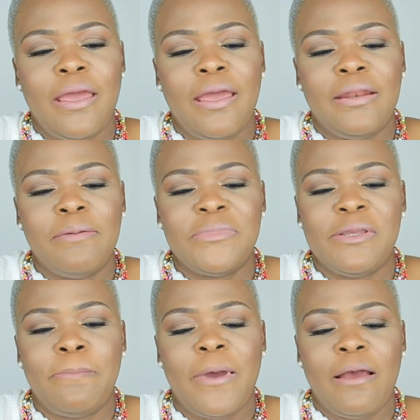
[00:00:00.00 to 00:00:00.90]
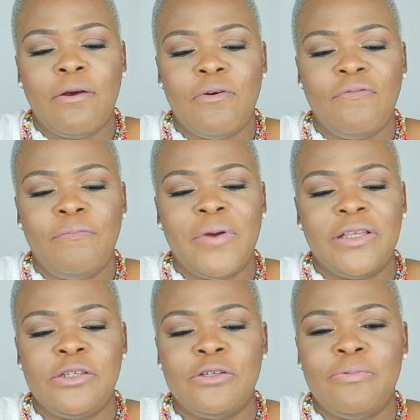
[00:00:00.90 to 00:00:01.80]
an empty pack of my
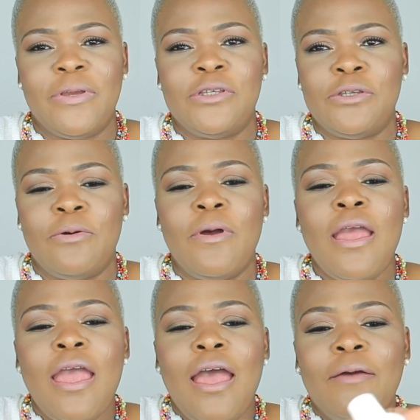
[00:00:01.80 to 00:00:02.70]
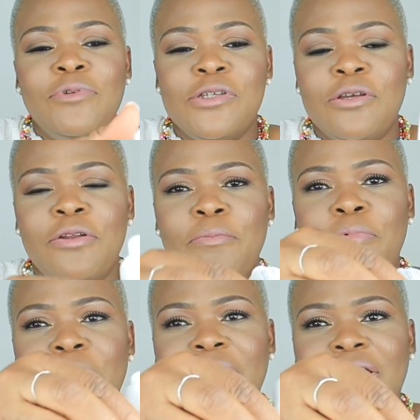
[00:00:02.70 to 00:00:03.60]
toothpaste. So I'm just gonna bring